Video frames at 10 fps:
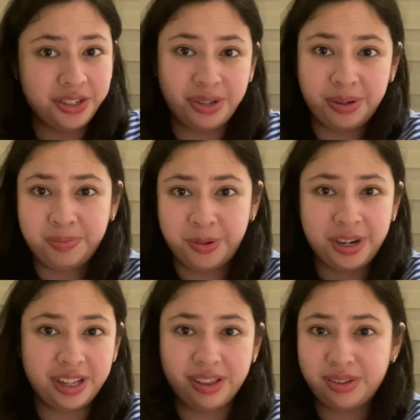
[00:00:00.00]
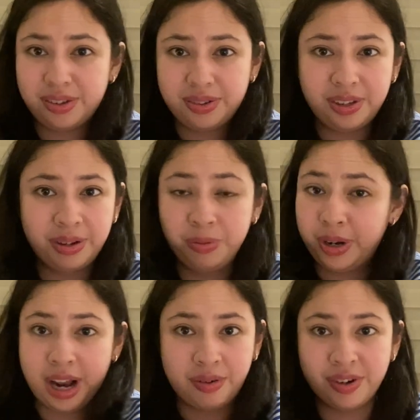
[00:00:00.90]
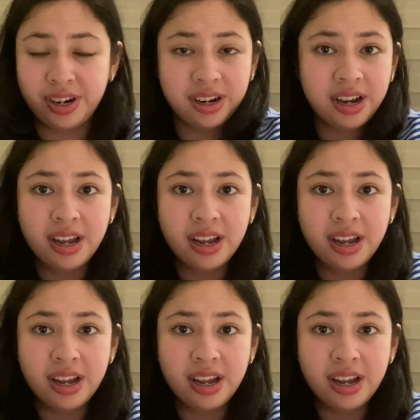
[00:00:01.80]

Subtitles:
You can put it in whatever.